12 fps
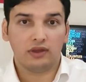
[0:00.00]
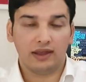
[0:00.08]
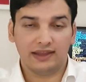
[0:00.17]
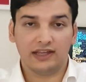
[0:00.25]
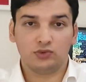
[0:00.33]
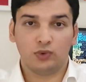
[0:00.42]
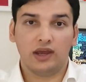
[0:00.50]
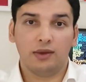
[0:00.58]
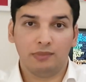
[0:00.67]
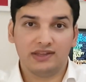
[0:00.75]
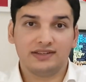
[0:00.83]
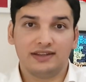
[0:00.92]
And that's why I
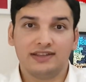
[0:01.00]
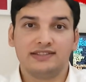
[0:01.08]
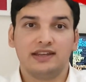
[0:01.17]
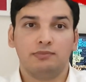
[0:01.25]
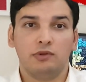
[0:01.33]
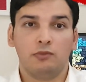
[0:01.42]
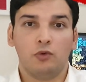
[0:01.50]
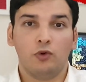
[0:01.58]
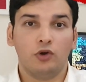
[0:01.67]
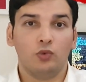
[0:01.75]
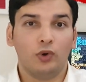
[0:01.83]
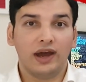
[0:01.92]
mentioned in step number
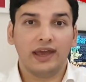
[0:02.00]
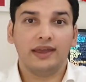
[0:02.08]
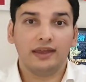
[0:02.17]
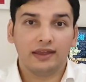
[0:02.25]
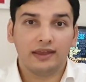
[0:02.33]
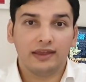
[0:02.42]
1 why